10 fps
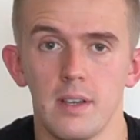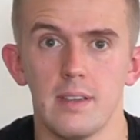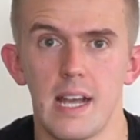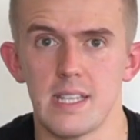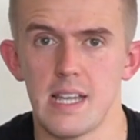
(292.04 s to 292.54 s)

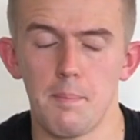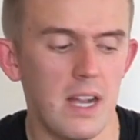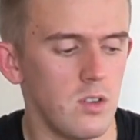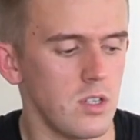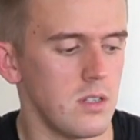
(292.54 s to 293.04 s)
That is the tech
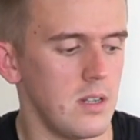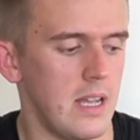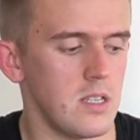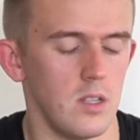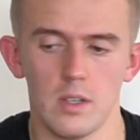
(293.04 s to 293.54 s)
pouch.
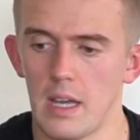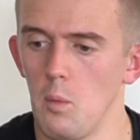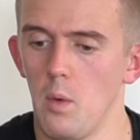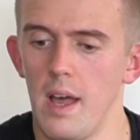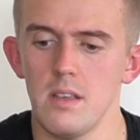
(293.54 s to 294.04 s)
Let's look
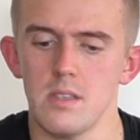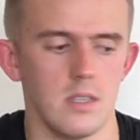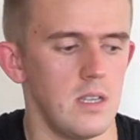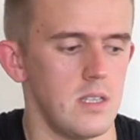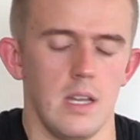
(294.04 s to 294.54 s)
at what else
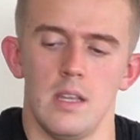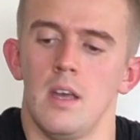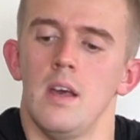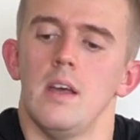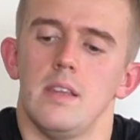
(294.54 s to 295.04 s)
is in
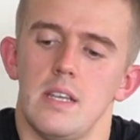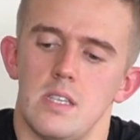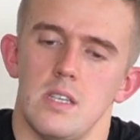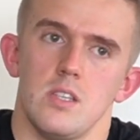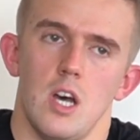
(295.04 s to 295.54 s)

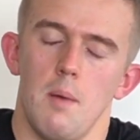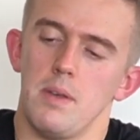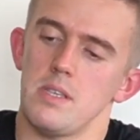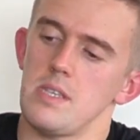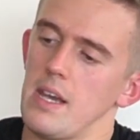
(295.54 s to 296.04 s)
this
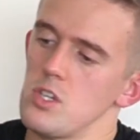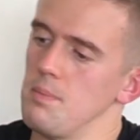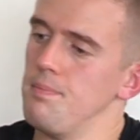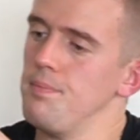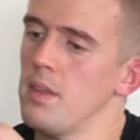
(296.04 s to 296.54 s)
top
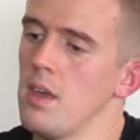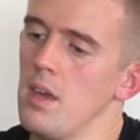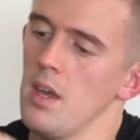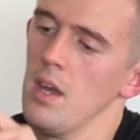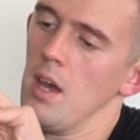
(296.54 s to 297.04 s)
section.
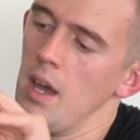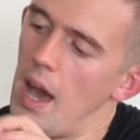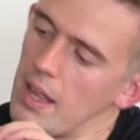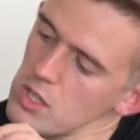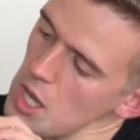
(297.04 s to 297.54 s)

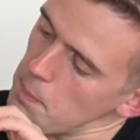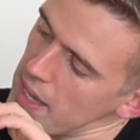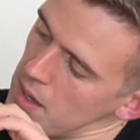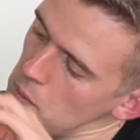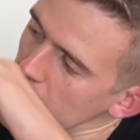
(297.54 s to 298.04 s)
At the top
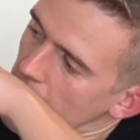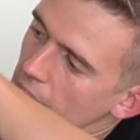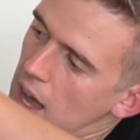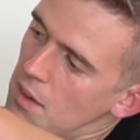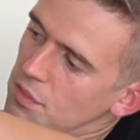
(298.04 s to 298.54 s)
here we
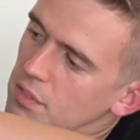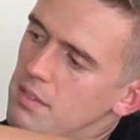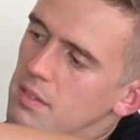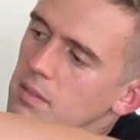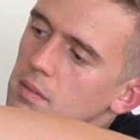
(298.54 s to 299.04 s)
have
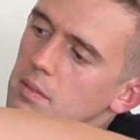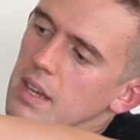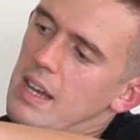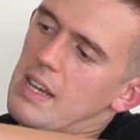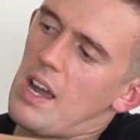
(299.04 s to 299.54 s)

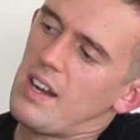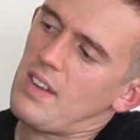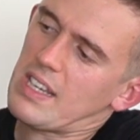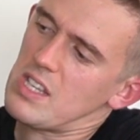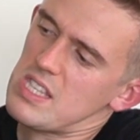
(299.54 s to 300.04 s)
a kind of
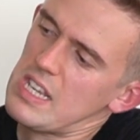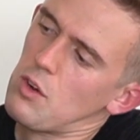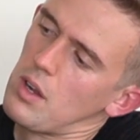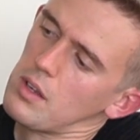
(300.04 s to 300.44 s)
like a secret